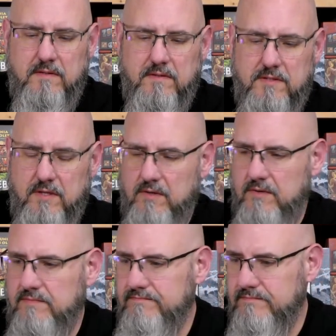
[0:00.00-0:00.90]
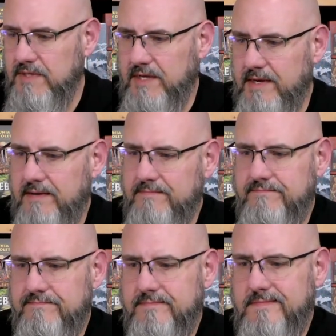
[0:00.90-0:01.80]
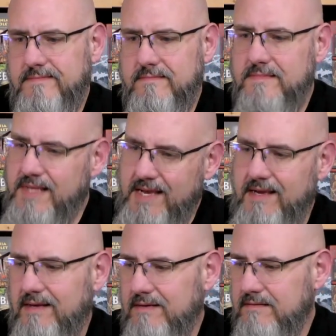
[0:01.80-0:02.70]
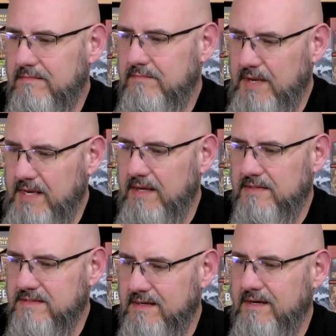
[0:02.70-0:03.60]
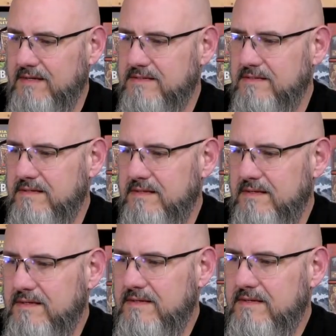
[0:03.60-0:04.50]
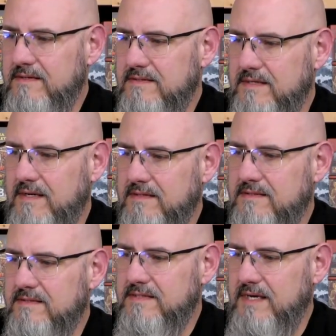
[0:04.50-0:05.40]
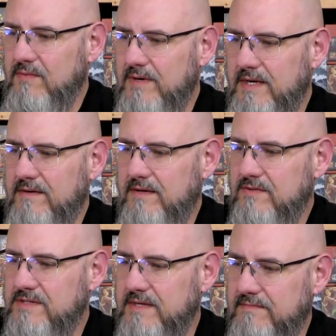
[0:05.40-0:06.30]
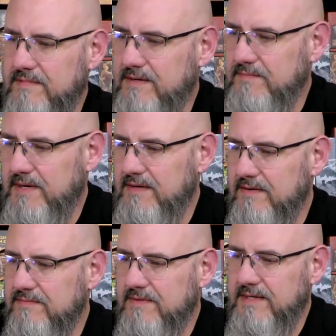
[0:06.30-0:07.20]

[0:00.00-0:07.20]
So yeah, dang it, man, sucks. Sound went out, no sound. Yep, I know.